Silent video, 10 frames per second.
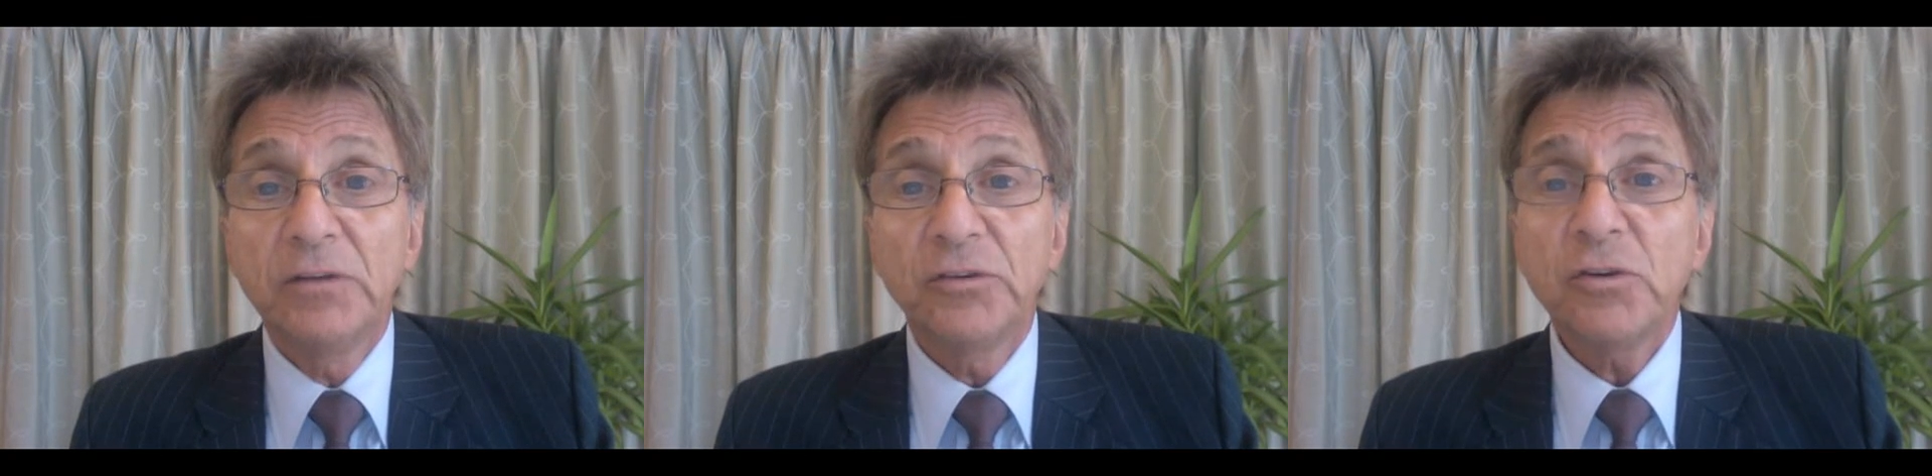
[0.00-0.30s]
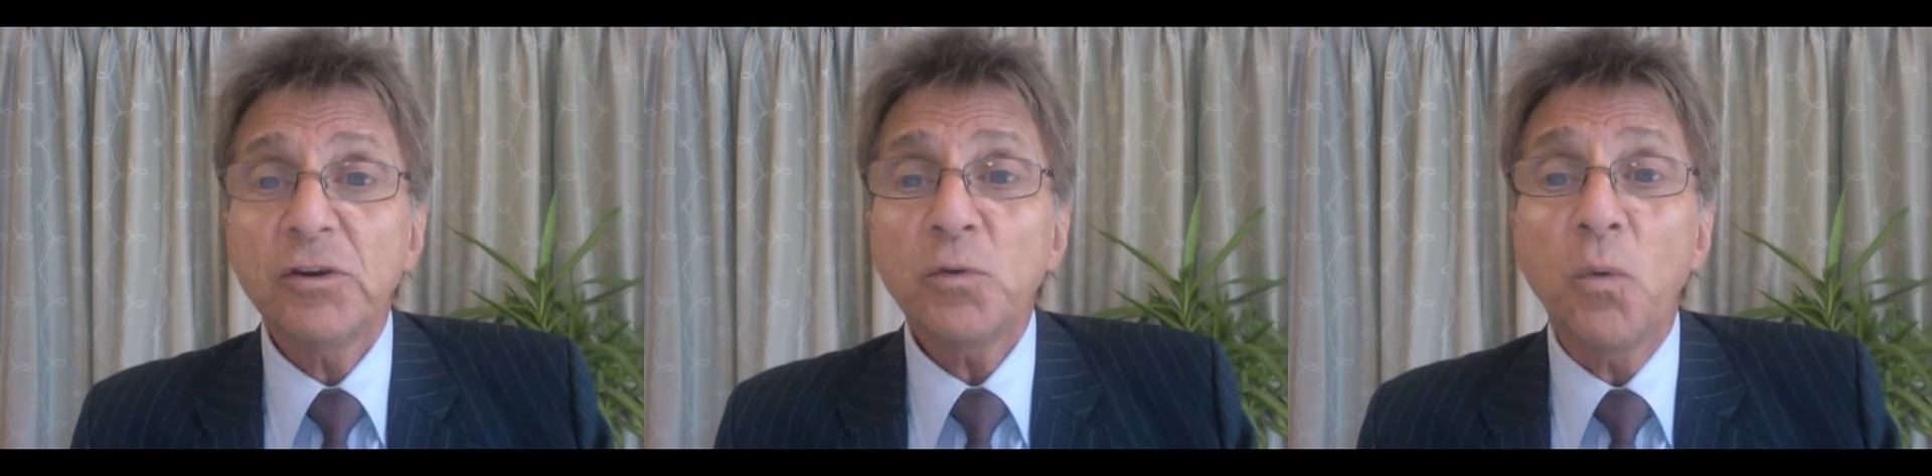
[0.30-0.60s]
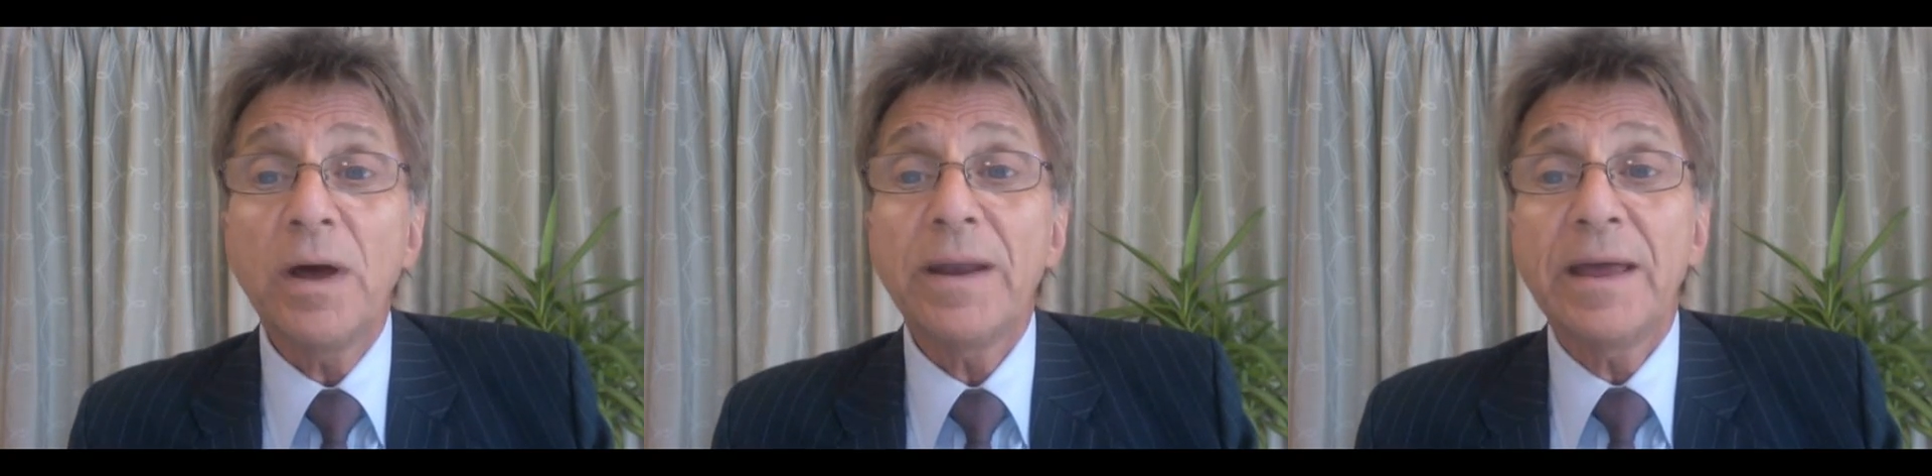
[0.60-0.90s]
So you're going
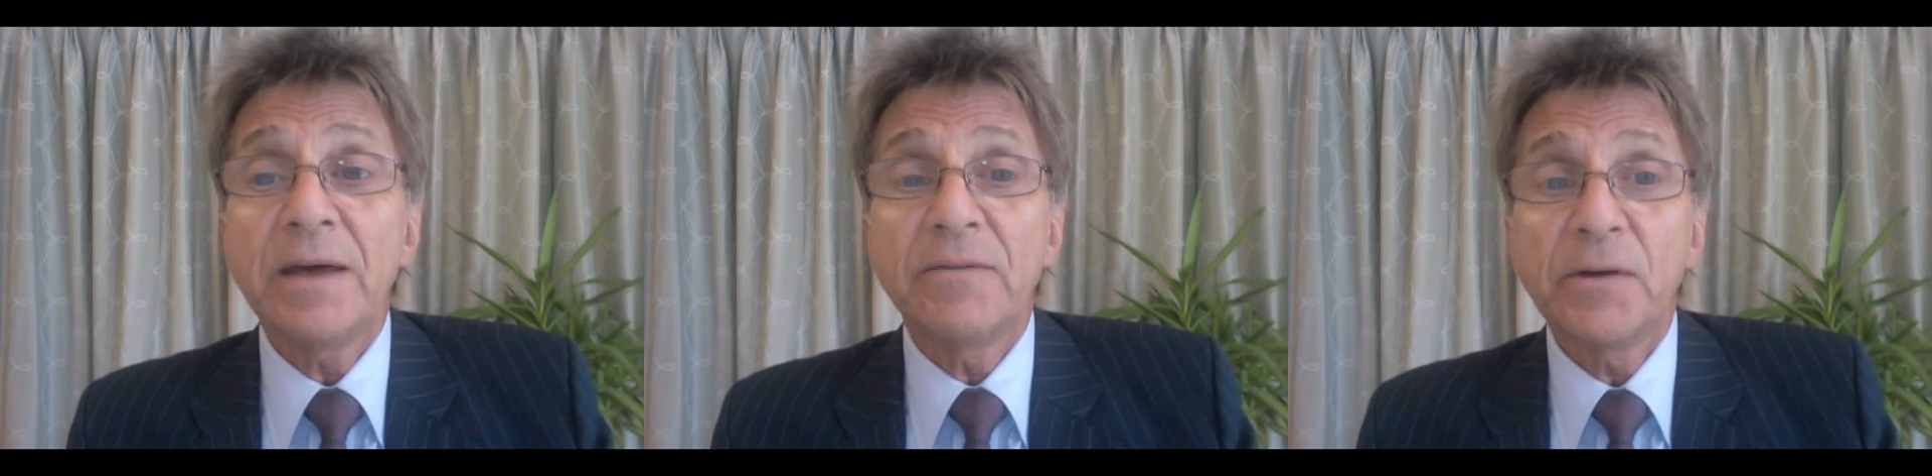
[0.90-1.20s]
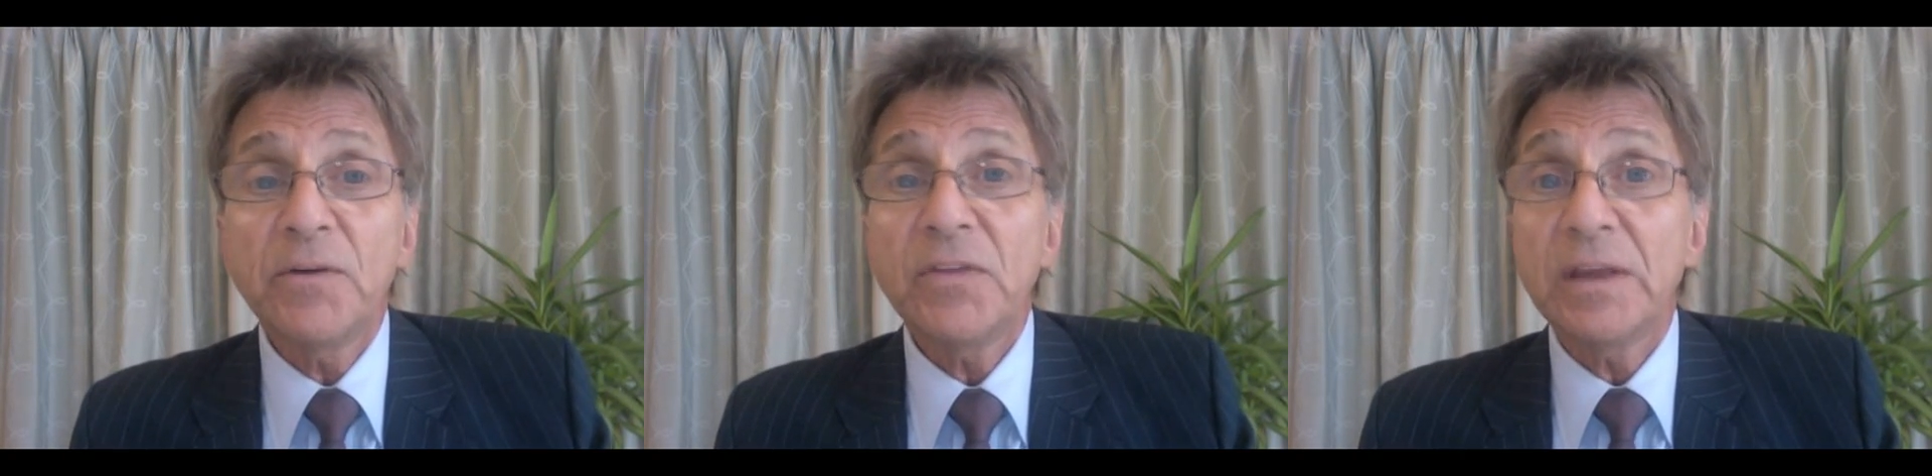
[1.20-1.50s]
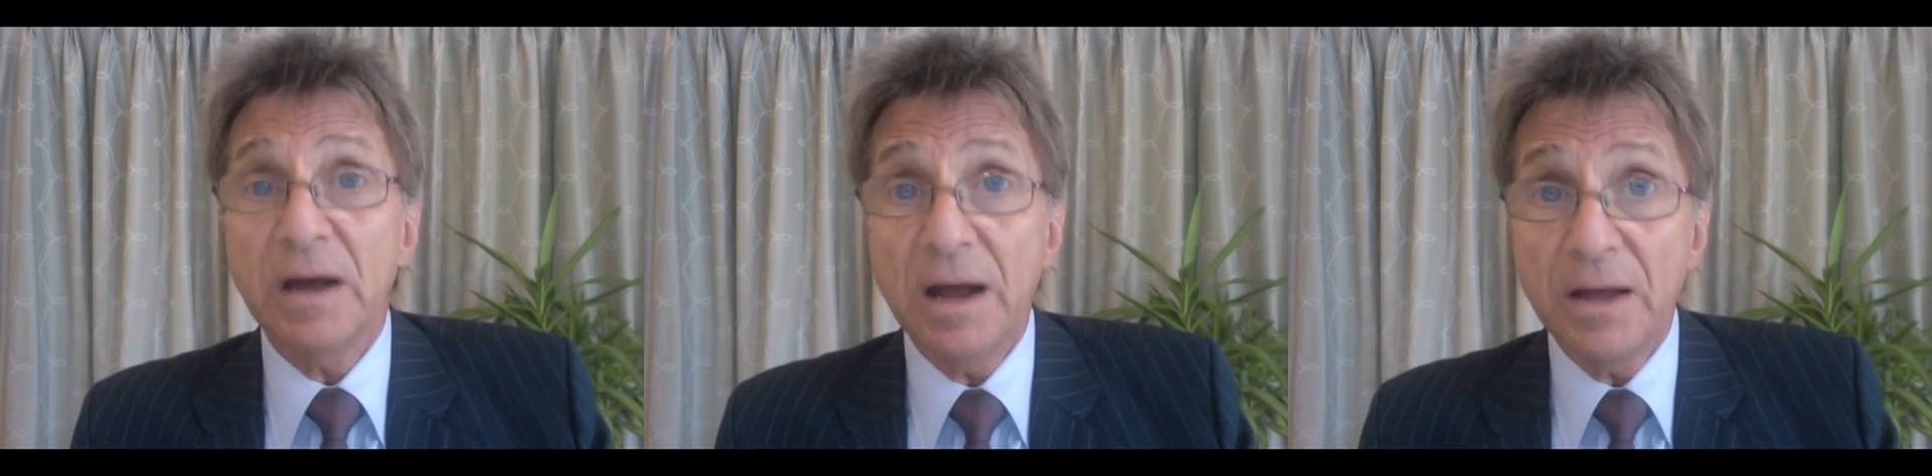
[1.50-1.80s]
to want to have
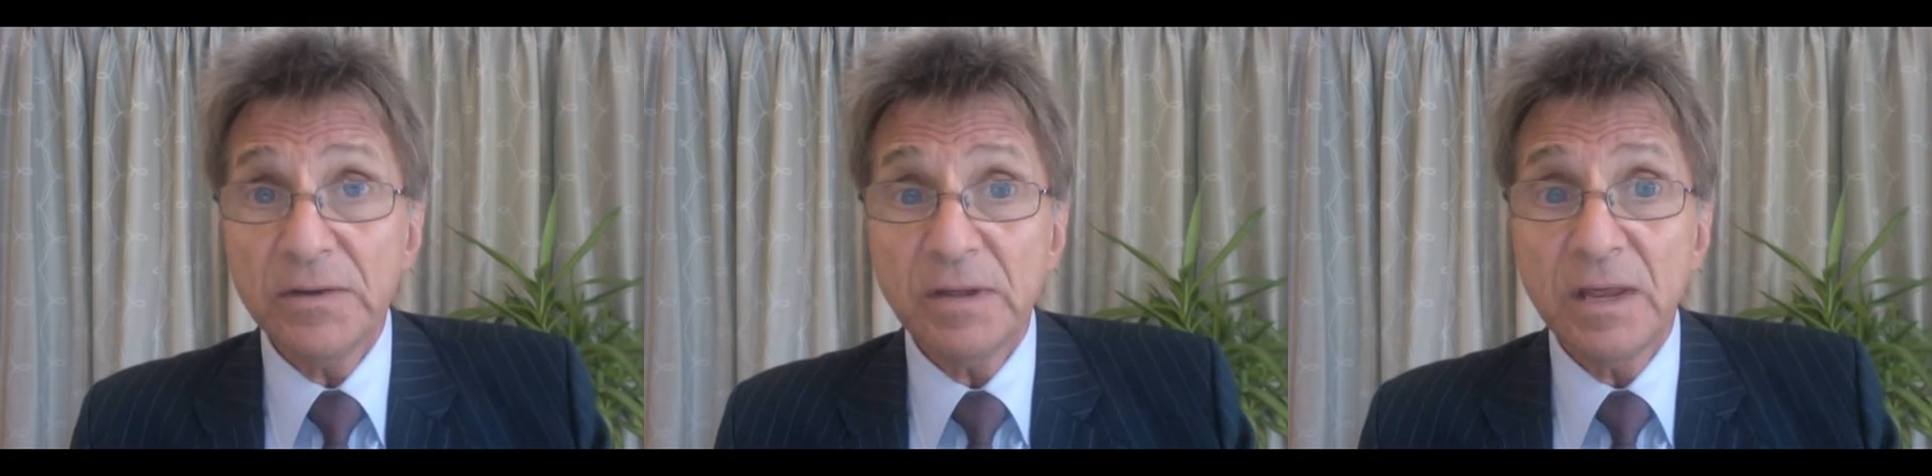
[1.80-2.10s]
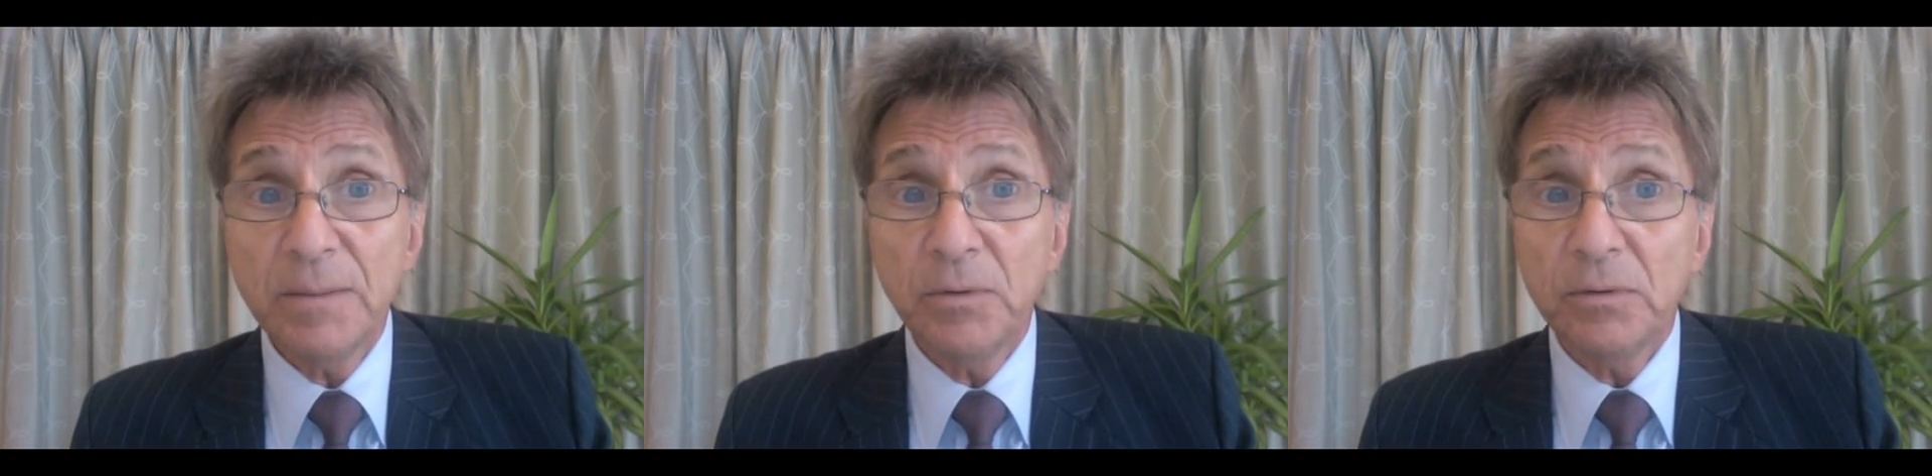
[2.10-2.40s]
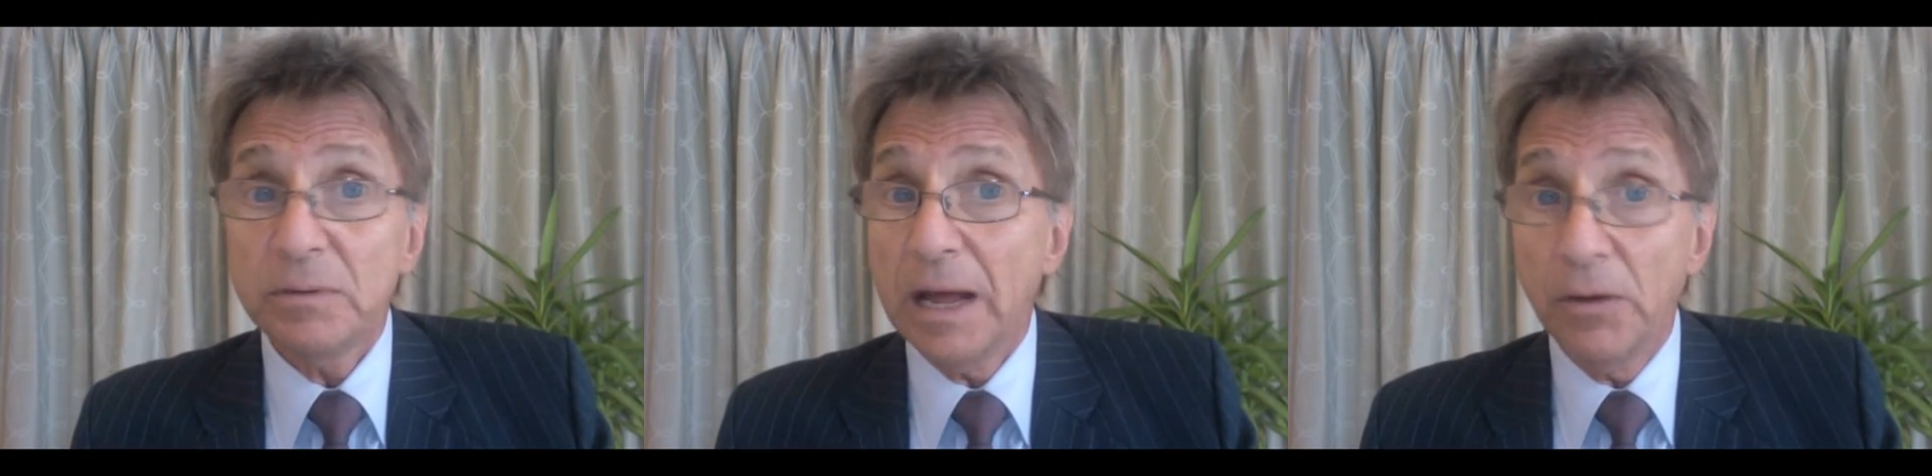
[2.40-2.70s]
everything on the
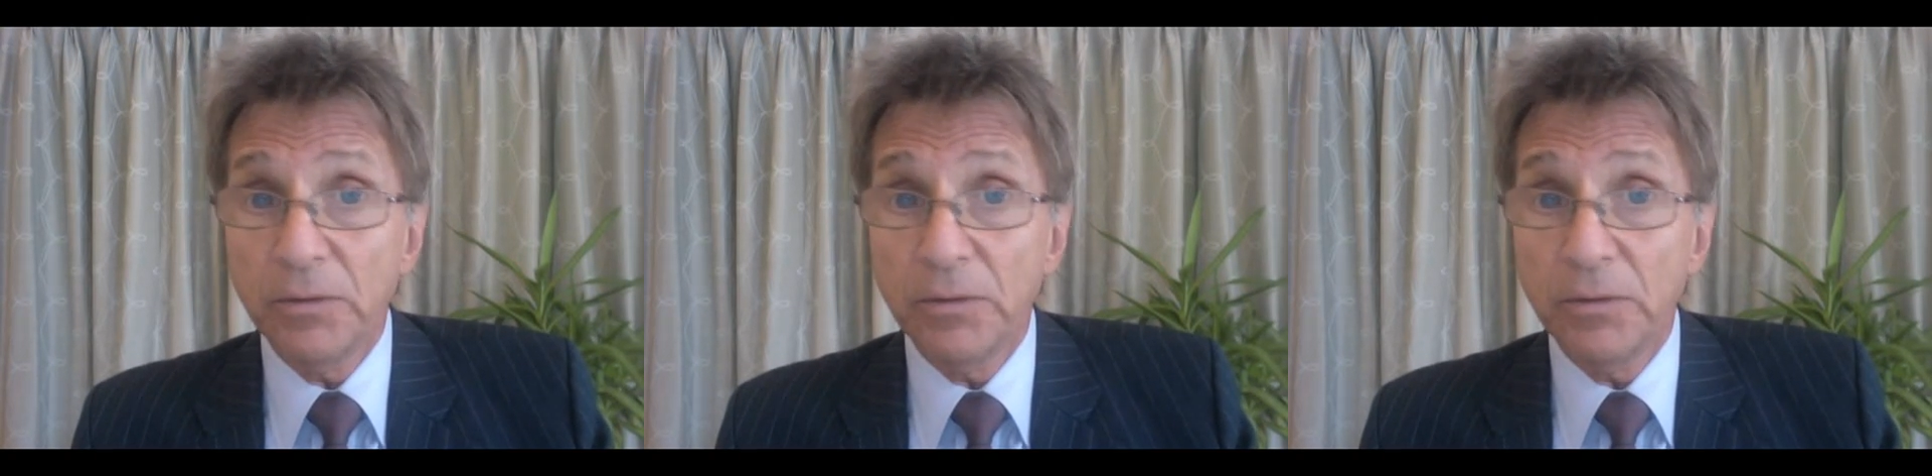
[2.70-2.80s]
table,